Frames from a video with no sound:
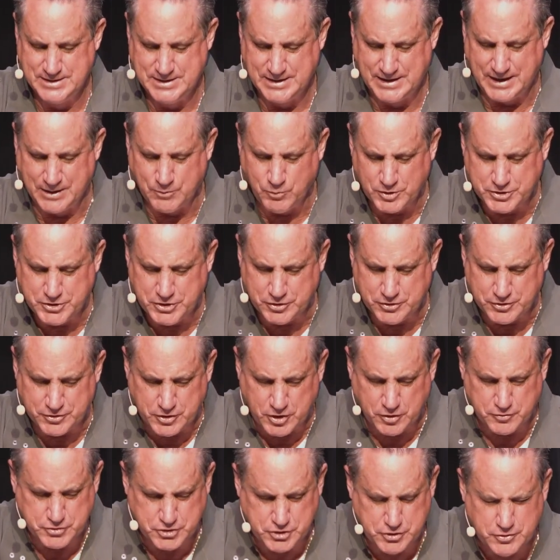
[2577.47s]
I want you to
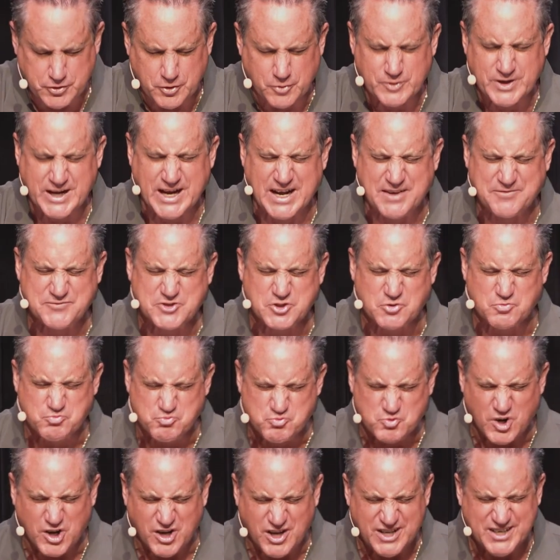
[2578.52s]
know you don't have to
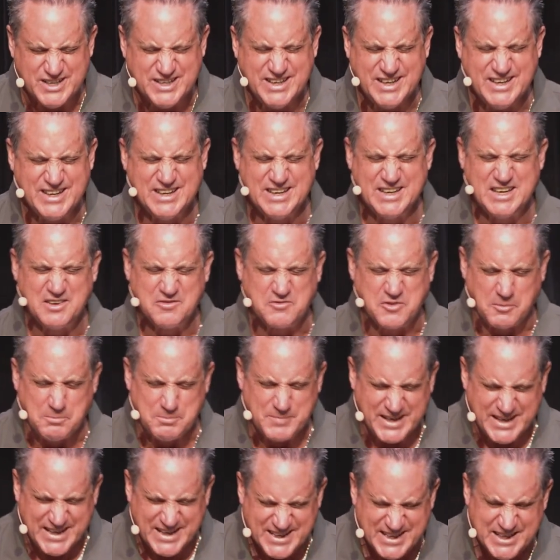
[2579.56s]
run from
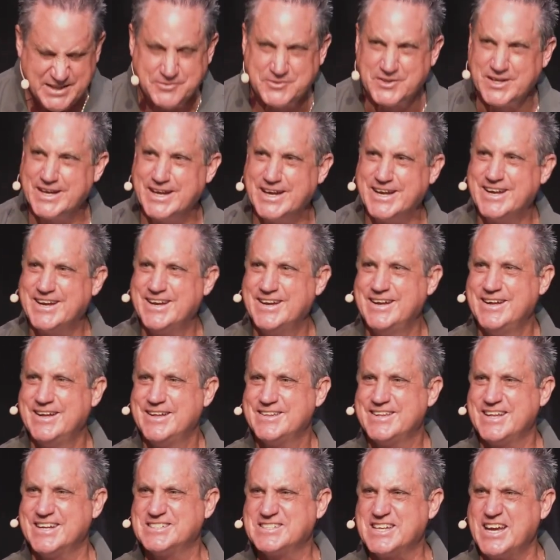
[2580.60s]
anything
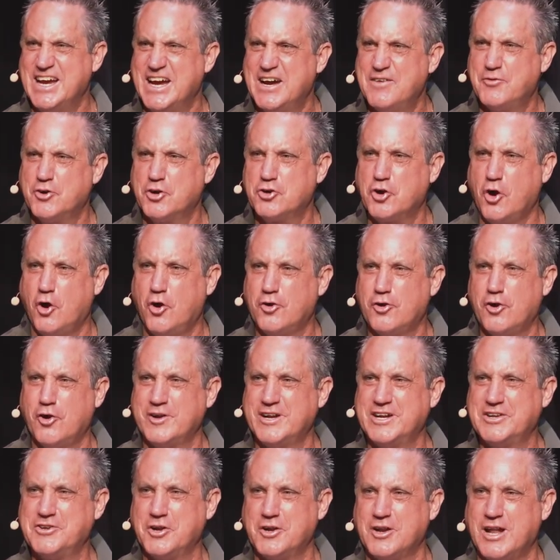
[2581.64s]
that's ever gone on
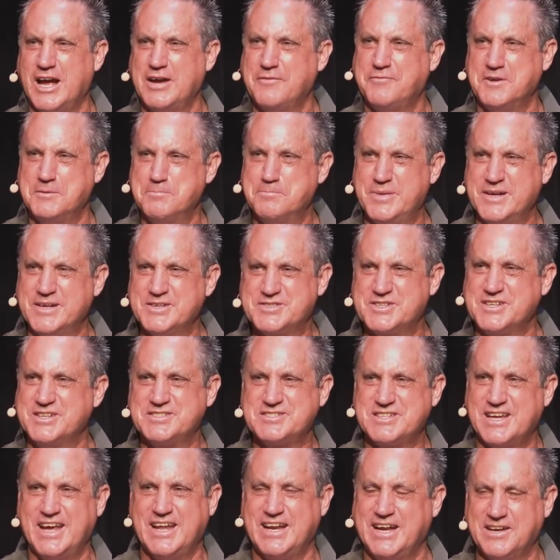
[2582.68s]
in your life, in
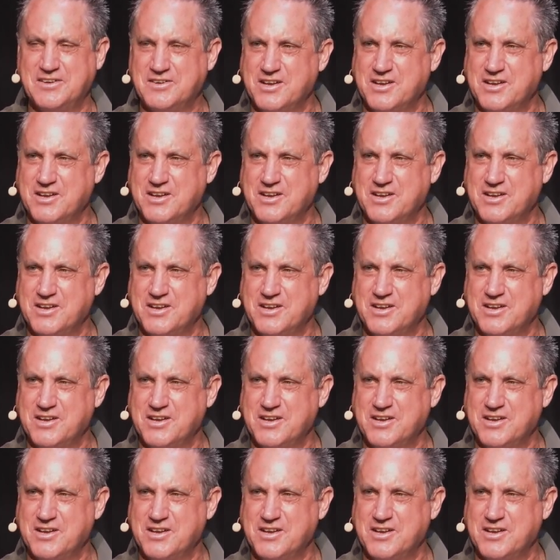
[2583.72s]
business and in